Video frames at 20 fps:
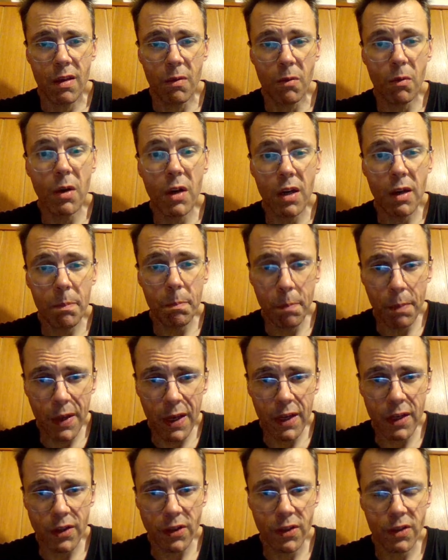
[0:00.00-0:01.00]
Want a
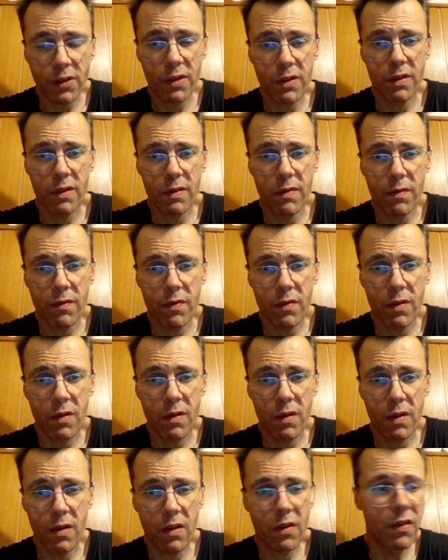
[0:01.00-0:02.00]
piss
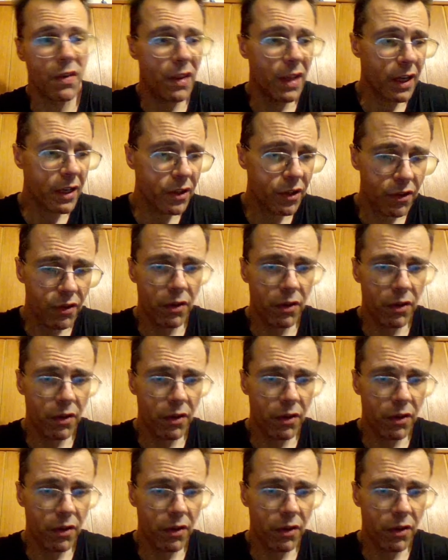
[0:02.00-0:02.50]
next